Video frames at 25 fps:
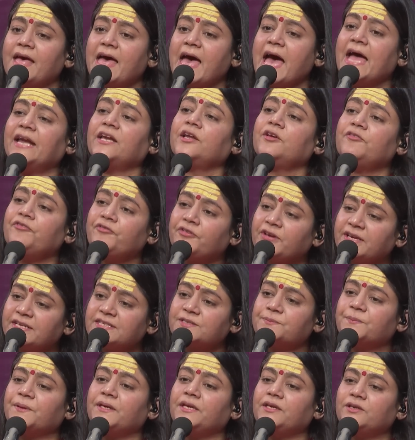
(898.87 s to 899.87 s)
And if he
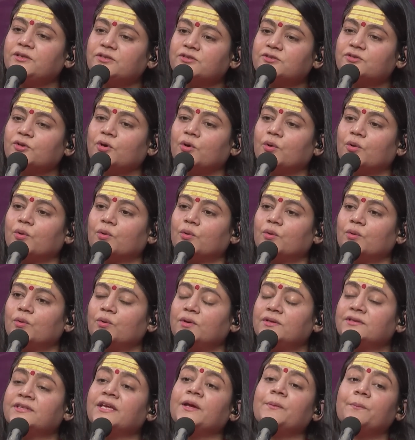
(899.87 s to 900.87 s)
is being so,
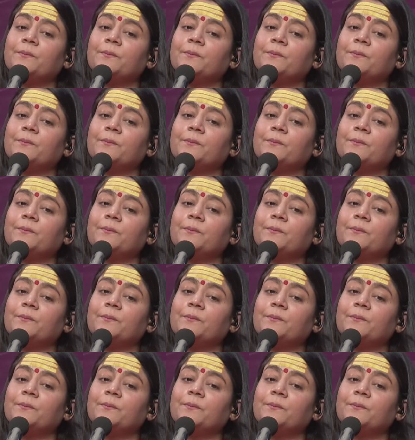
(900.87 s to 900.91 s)
there